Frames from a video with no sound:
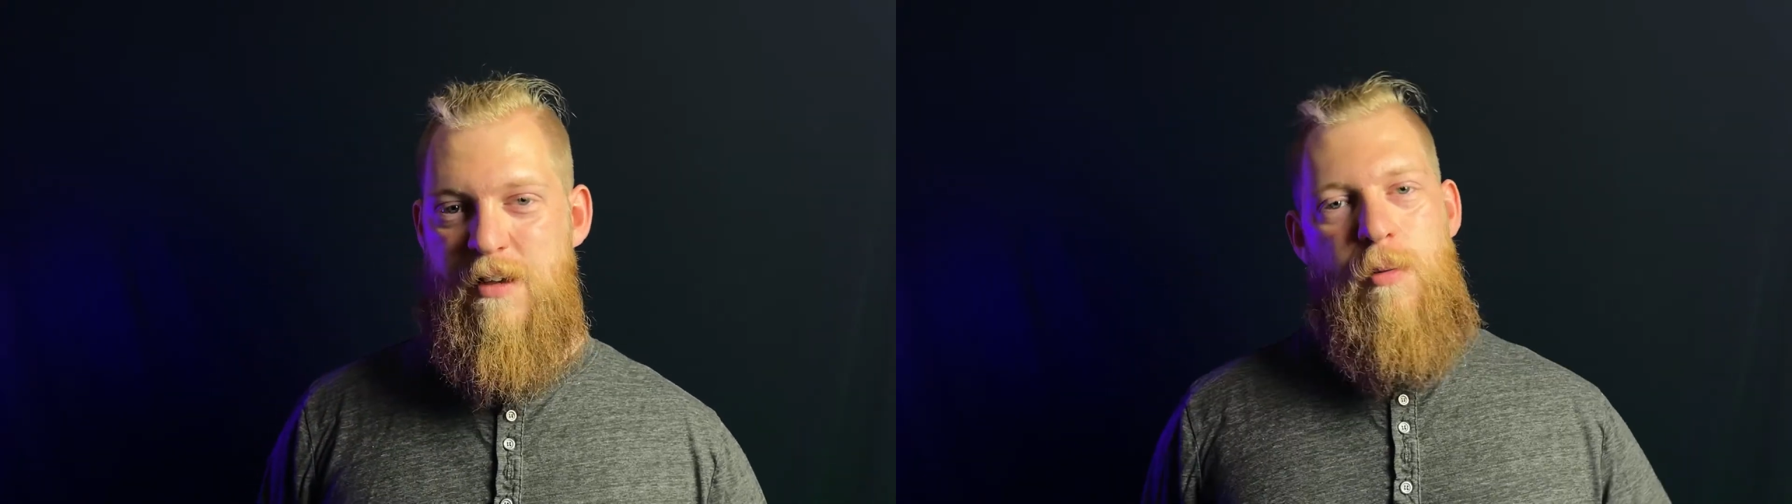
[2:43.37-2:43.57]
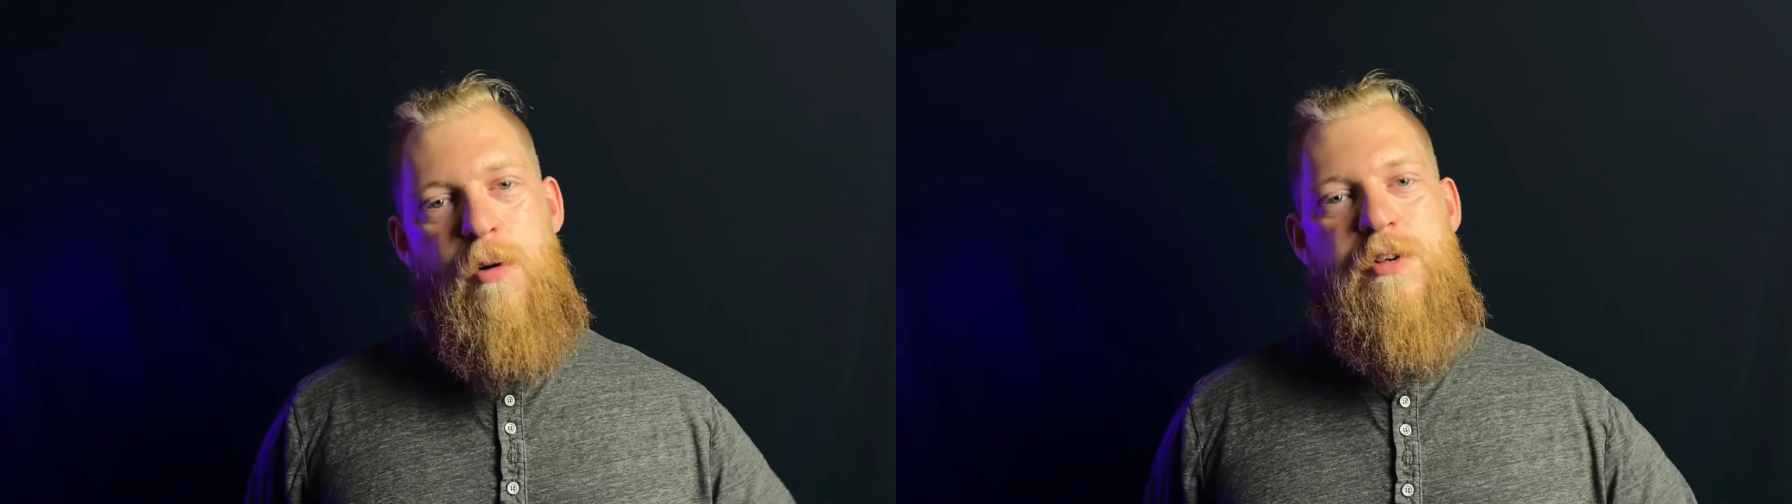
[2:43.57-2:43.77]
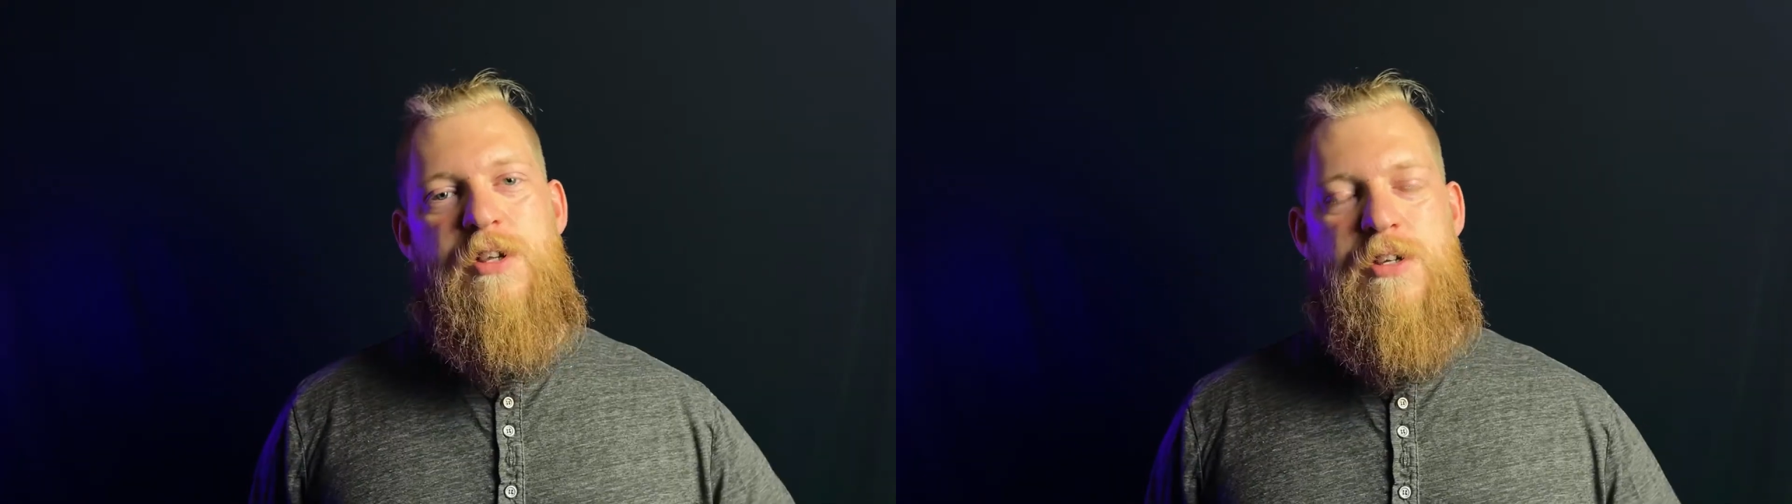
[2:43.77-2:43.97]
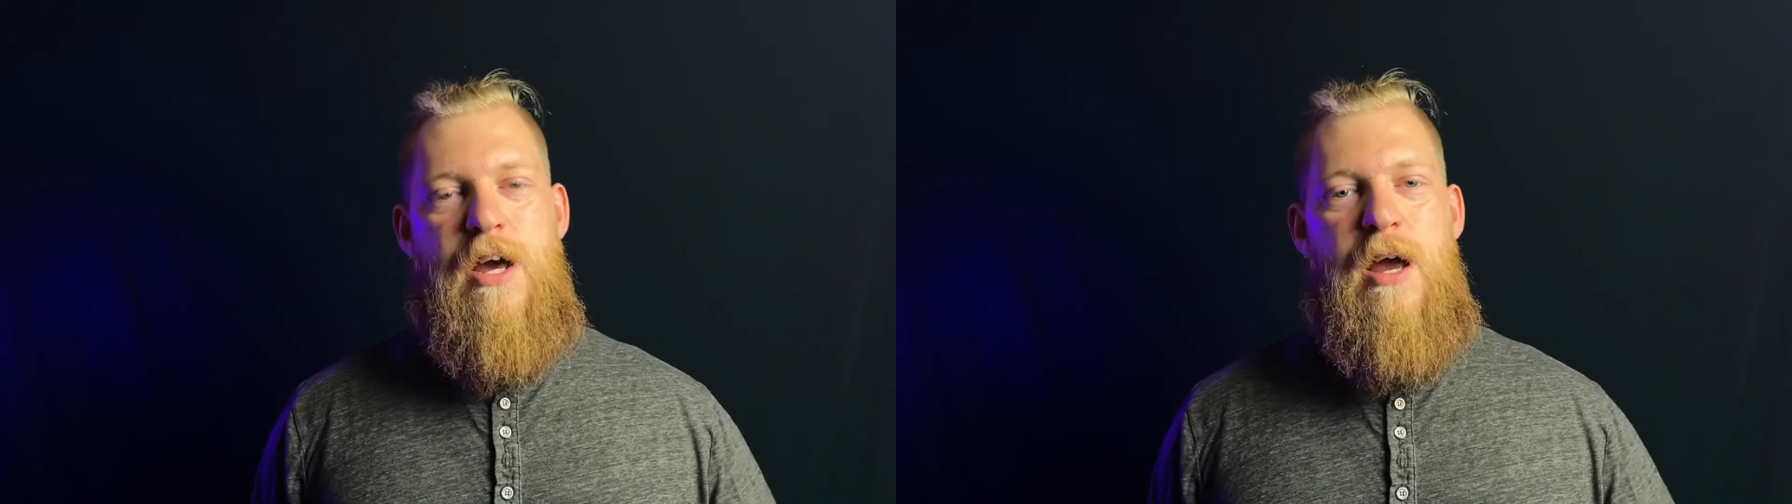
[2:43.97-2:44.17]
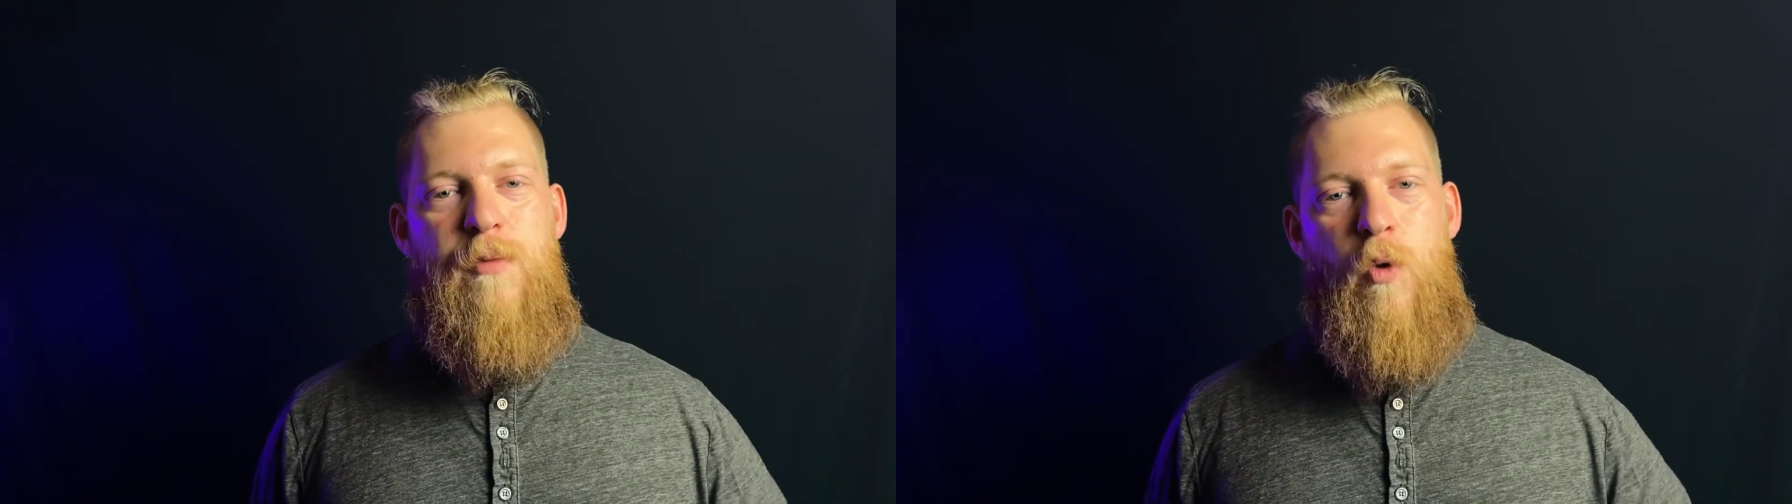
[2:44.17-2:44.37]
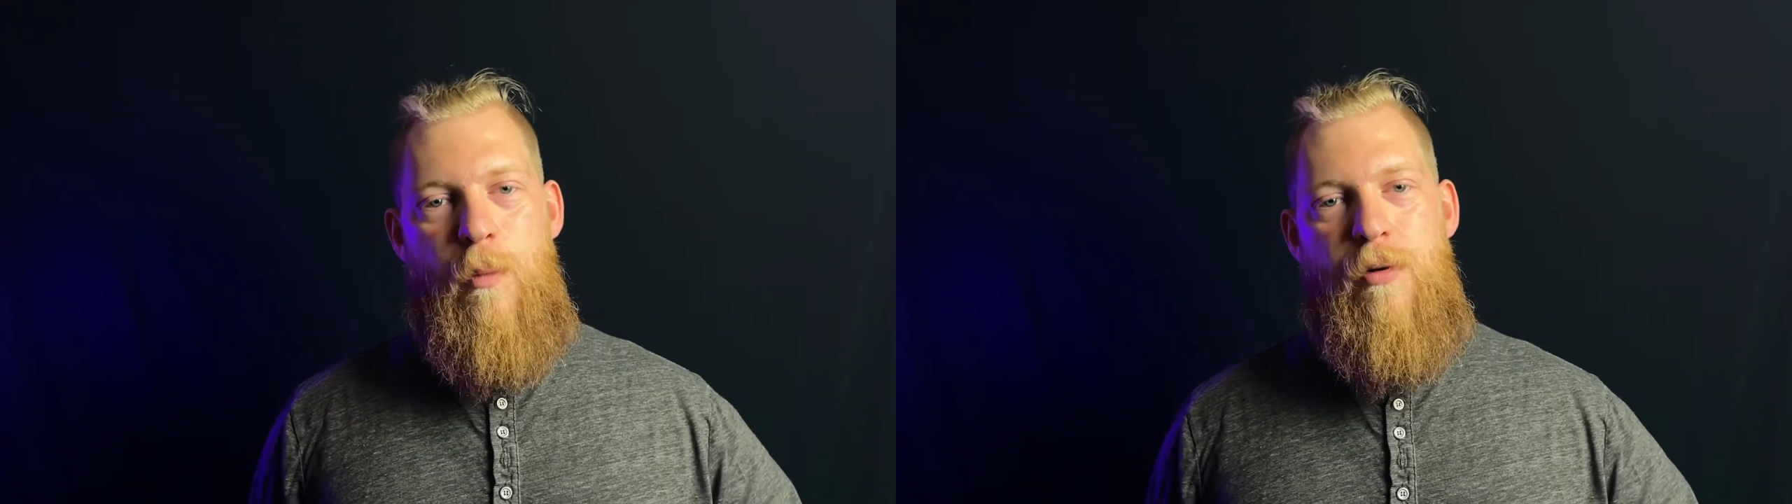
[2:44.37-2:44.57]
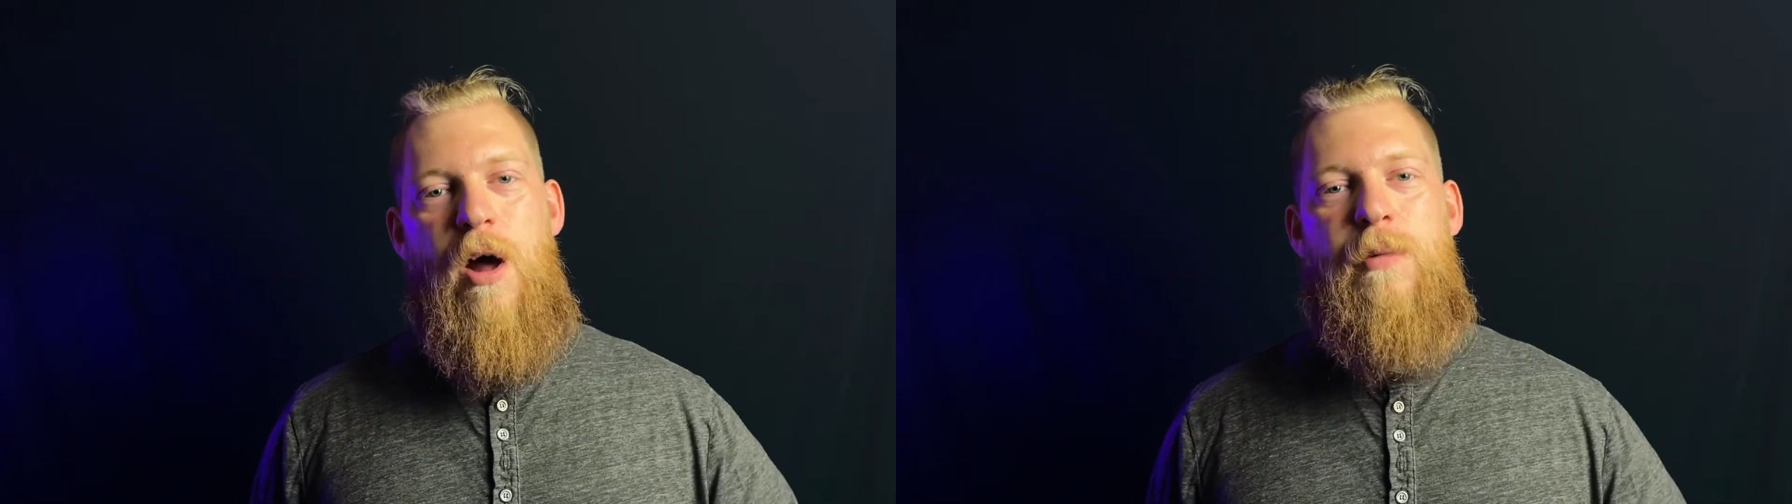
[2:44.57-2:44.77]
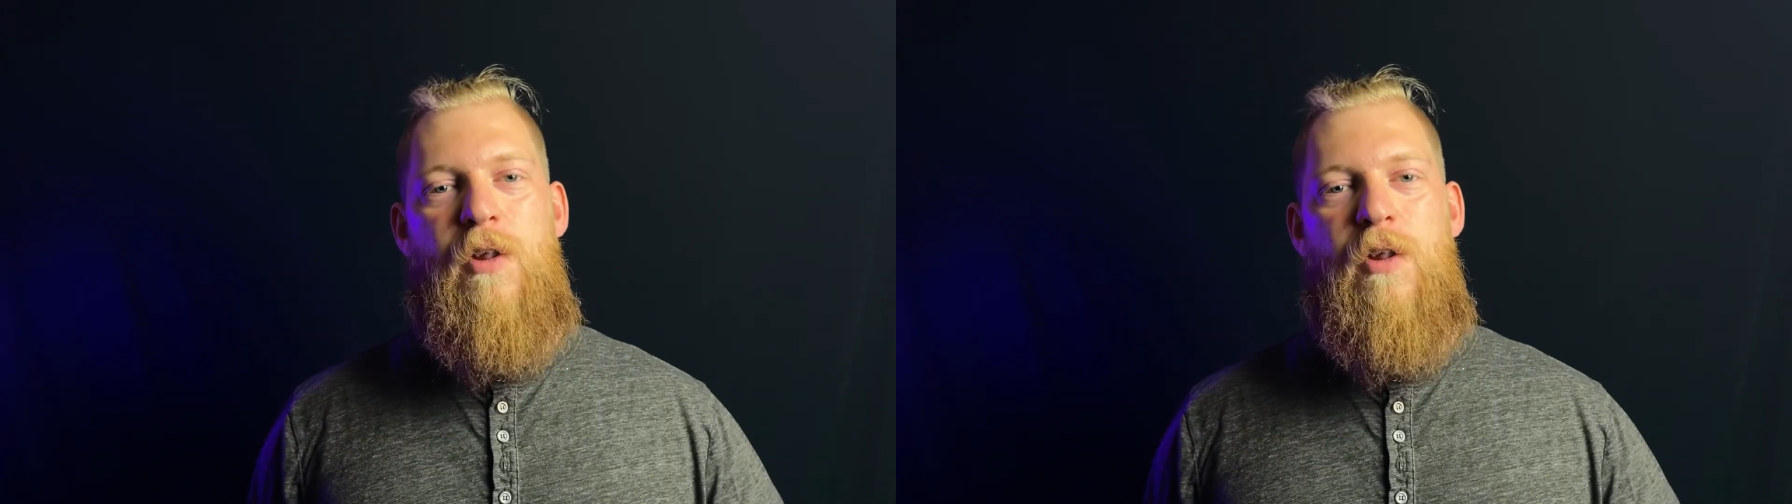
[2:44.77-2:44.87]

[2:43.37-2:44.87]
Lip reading: But most of the time, you're probably